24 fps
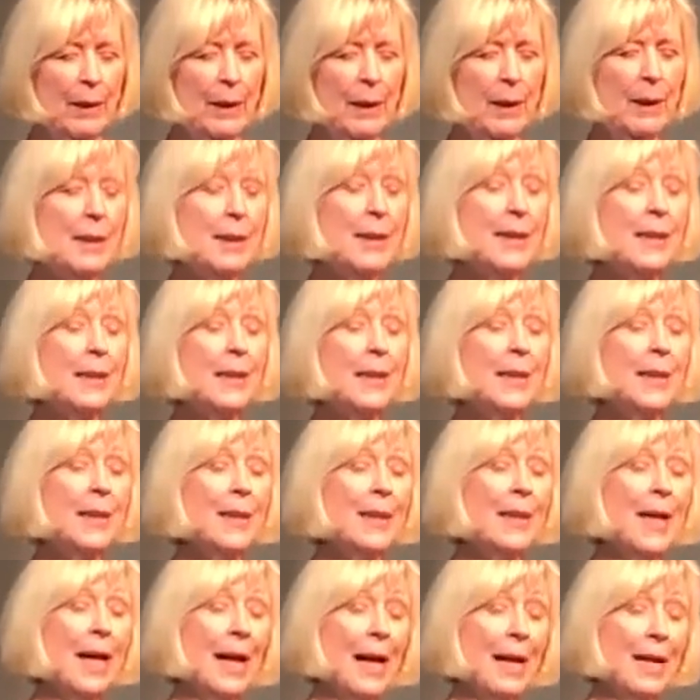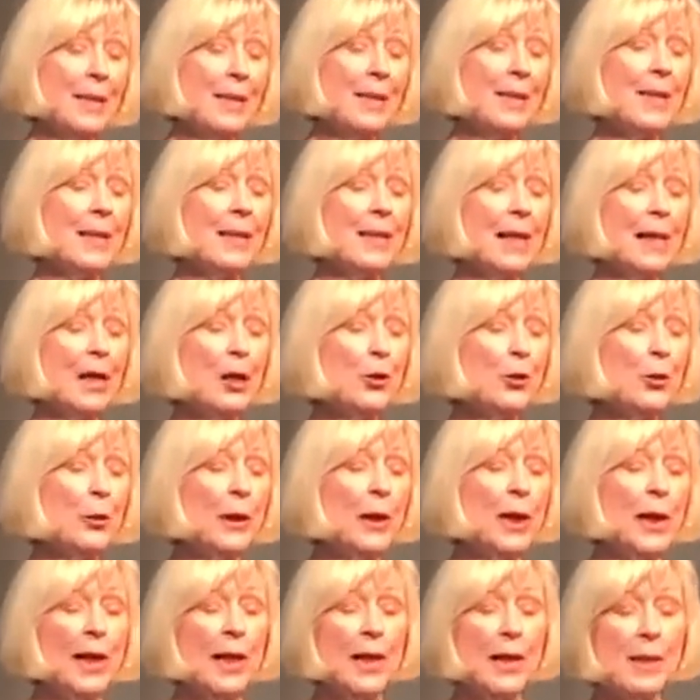It still has the nature
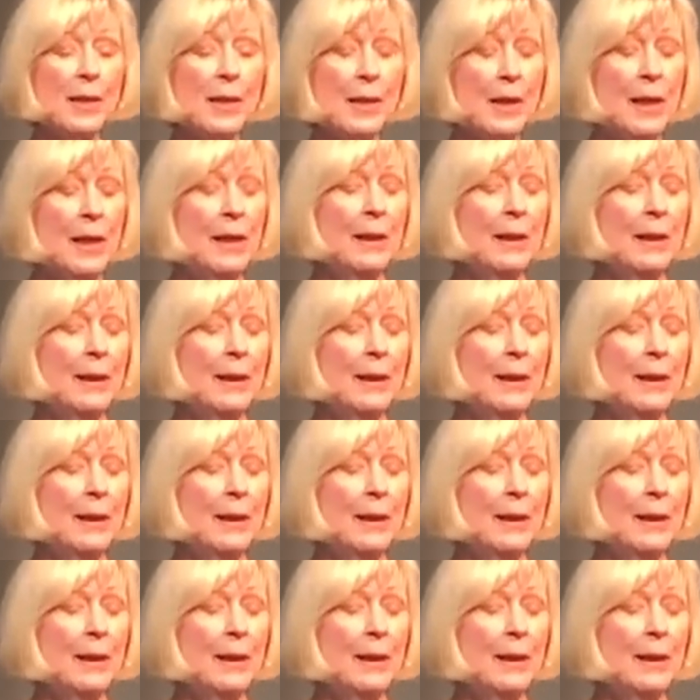it has.